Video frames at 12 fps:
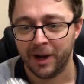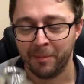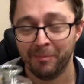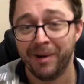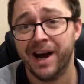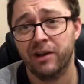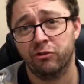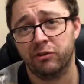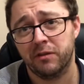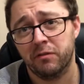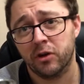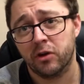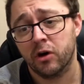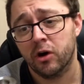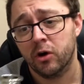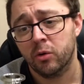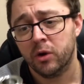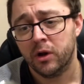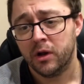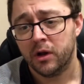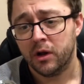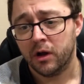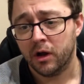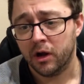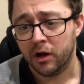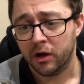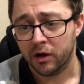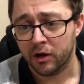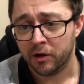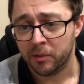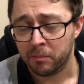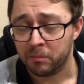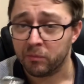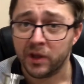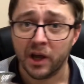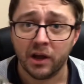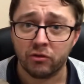I might just give it a go, yeah,